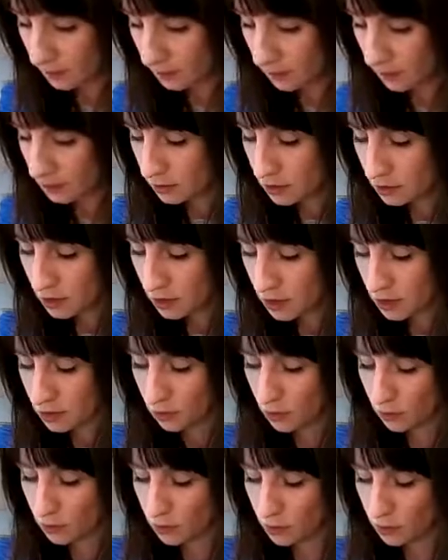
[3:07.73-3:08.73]
just
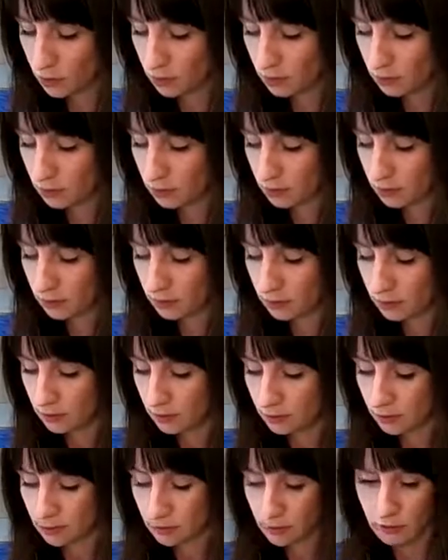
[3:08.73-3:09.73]
cool
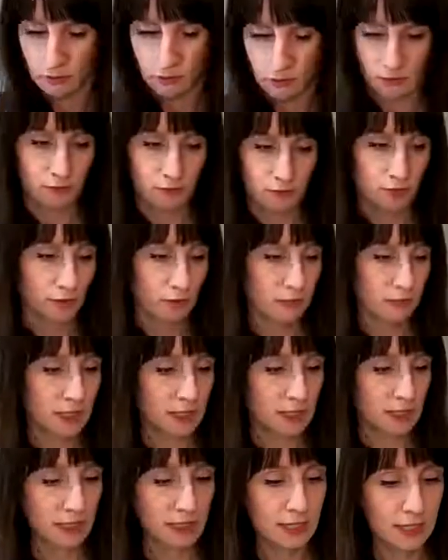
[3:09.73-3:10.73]
for a
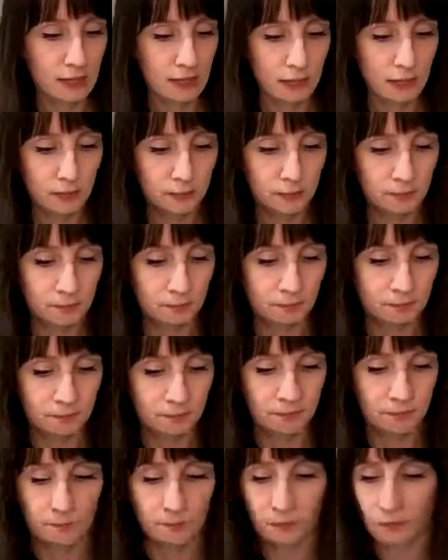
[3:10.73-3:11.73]
minute here
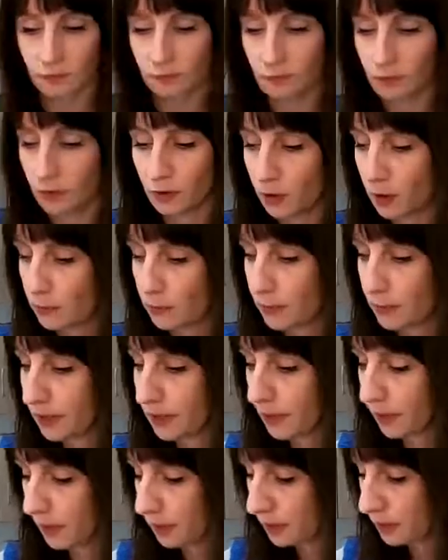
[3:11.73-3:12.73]
on my
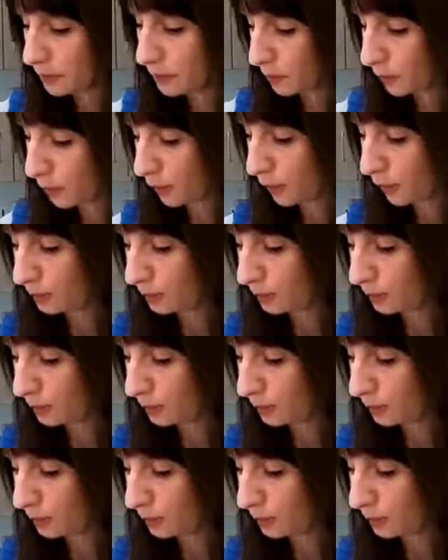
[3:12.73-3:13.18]
cutting board